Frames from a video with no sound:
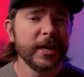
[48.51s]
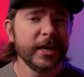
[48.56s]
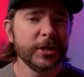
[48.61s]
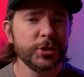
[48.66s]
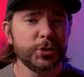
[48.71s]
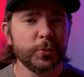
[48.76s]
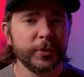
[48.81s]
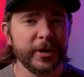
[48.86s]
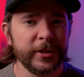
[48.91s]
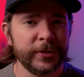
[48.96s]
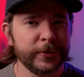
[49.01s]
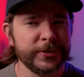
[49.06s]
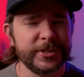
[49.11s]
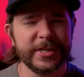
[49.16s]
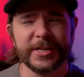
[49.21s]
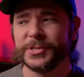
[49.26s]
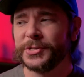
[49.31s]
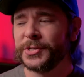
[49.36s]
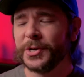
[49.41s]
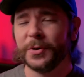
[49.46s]
in
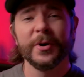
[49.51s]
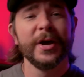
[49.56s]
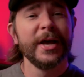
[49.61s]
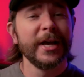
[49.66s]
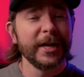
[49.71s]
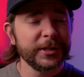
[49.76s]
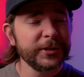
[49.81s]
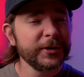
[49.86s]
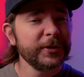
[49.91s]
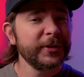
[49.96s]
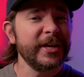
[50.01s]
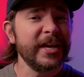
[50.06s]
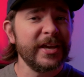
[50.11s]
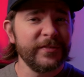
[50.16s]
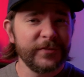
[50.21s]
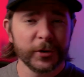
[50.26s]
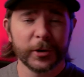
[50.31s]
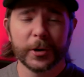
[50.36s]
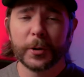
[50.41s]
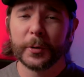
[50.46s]
2013. So clearly,
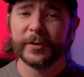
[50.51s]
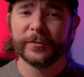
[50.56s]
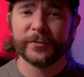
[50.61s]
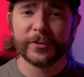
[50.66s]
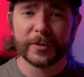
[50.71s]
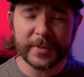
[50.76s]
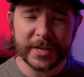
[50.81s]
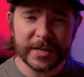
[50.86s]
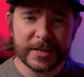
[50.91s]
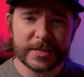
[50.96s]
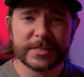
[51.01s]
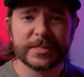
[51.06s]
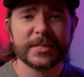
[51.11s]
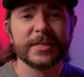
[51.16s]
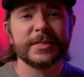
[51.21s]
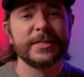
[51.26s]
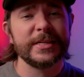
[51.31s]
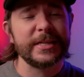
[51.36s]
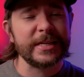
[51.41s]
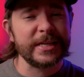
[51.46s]
if you're going from
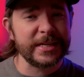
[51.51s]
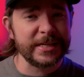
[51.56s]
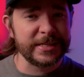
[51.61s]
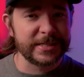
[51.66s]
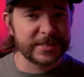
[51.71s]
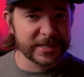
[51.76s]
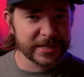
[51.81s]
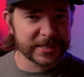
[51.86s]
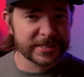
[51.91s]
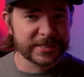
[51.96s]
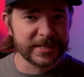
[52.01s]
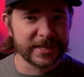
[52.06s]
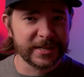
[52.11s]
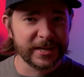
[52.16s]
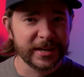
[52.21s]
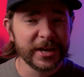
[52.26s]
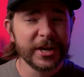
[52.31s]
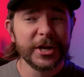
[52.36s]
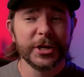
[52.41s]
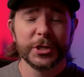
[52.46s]
E60 to
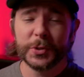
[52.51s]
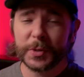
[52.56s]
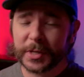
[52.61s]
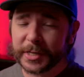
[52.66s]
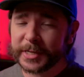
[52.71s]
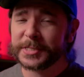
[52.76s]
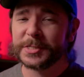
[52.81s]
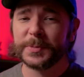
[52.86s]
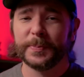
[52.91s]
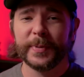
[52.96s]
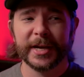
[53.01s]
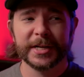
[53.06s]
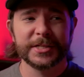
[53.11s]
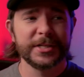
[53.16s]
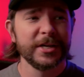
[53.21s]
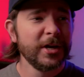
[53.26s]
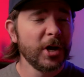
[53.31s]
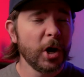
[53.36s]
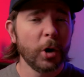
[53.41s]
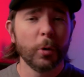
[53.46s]
E60, you can
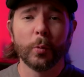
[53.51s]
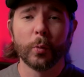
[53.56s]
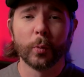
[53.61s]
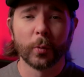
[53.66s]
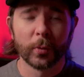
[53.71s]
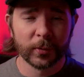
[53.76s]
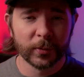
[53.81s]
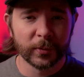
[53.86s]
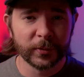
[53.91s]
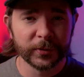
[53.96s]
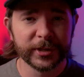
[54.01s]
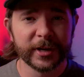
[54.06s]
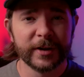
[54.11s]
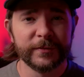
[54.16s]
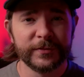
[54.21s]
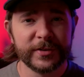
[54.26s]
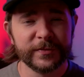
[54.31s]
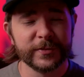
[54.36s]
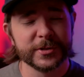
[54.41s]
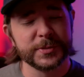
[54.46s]
expect a world
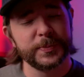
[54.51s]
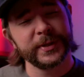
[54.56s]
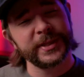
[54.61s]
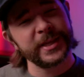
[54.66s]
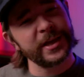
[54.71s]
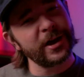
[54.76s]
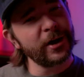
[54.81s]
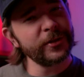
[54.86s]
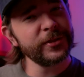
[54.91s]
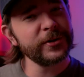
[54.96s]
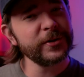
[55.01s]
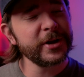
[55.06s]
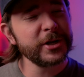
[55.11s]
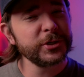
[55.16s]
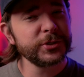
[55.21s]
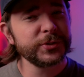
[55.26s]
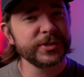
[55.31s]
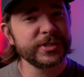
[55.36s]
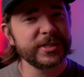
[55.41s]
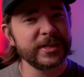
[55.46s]
of difference. But the other
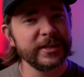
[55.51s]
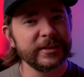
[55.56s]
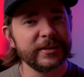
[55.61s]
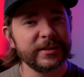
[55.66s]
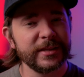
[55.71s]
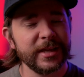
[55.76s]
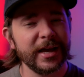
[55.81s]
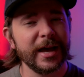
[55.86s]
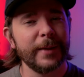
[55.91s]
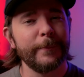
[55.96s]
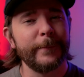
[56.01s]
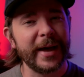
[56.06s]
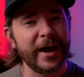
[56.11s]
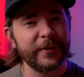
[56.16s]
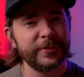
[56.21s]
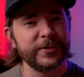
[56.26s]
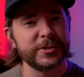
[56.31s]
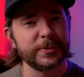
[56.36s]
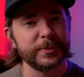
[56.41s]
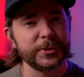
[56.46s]
interesting thing
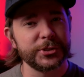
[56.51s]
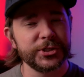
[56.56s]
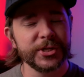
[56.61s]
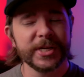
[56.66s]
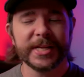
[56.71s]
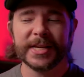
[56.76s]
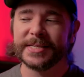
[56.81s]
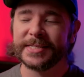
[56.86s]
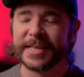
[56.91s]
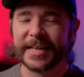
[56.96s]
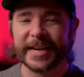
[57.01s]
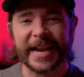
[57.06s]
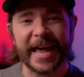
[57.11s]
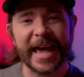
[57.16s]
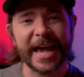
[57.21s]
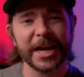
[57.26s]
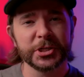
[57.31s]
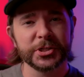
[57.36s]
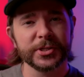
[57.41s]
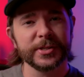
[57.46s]
about this machine is that it
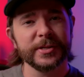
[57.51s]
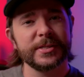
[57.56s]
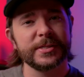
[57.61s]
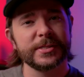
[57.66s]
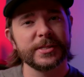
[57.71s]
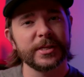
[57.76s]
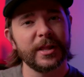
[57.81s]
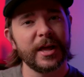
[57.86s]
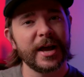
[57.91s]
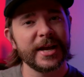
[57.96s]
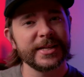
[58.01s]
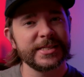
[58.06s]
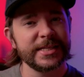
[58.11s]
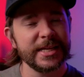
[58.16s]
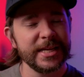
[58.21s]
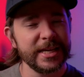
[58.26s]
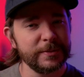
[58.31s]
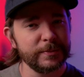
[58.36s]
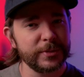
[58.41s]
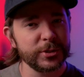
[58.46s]
actually slots
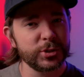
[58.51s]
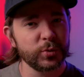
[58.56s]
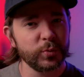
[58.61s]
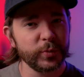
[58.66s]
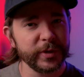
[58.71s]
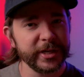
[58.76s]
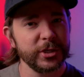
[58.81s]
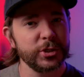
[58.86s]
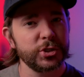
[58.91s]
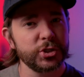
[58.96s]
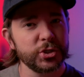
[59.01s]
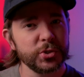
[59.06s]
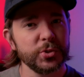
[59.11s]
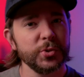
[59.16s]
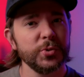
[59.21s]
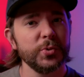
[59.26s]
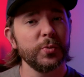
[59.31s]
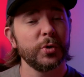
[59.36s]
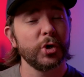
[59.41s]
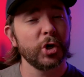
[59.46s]
in between two